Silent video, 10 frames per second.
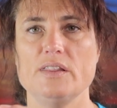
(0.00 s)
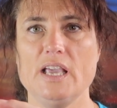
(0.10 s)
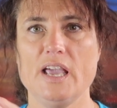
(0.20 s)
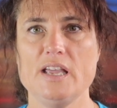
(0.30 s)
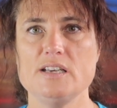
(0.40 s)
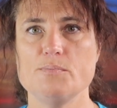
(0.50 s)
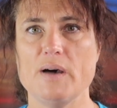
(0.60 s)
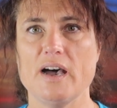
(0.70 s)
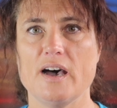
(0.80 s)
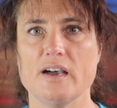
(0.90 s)
The end
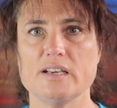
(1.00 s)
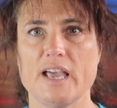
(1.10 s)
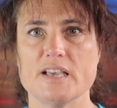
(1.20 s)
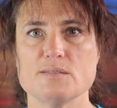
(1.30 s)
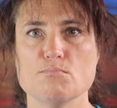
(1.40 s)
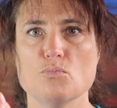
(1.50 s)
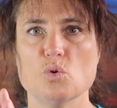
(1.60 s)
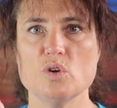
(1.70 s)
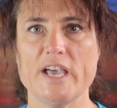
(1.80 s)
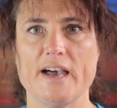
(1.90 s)
part has
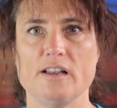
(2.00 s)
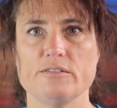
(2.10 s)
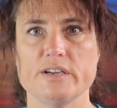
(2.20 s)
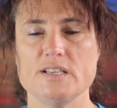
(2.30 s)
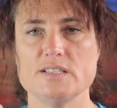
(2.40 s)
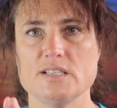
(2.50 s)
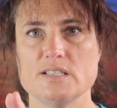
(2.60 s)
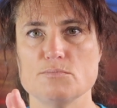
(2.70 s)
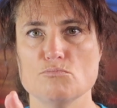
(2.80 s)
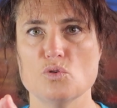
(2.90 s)
more calories,
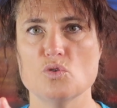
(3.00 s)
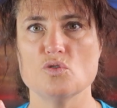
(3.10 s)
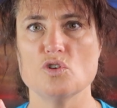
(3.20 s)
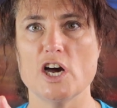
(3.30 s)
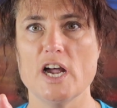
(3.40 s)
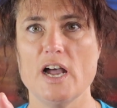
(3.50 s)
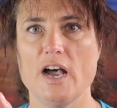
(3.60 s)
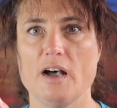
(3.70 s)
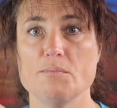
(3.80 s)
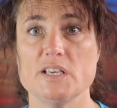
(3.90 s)
is more,
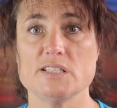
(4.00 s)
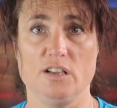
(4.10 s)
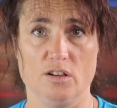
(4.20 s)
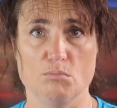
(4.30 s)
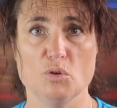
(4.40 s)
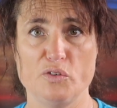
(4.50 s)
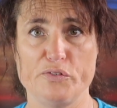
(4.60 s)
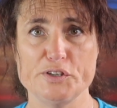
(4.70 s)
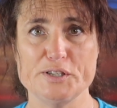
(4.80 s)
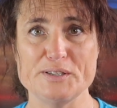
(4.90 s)
there's a lot more
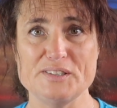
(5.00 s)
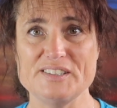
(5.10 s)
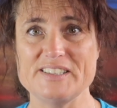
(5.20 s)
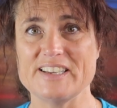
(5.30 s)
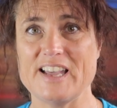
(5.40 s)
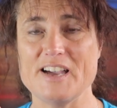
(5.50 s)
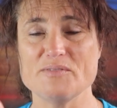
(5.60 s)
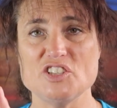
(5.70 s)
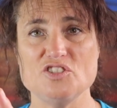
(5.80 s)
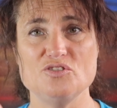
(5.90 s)
food
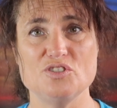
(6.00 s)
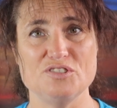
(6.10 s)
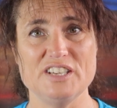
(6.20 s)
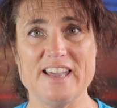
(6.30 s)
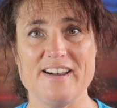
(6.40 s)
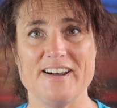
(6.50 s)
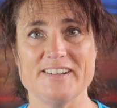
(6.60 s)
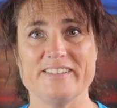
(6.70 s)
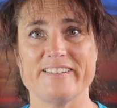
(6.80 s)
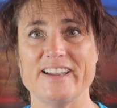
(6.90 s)
because you do get
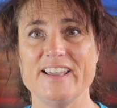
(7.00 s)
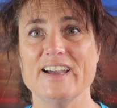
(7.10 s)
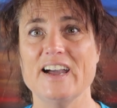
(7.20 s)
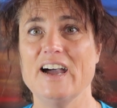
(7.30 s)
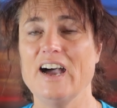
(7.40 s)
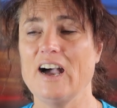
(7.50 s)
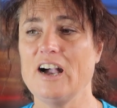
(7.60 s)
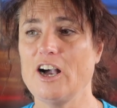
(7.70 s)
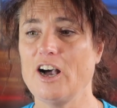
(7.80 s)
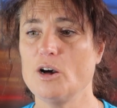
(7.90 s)
hungry,
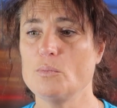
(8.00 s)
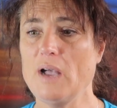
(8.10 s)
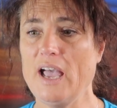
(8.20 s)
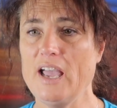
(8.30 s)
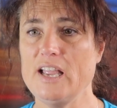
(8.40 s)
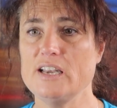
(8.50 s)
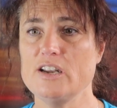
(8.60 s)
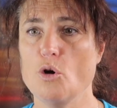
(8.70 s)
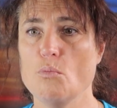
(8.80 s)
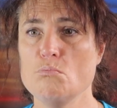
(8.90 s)
and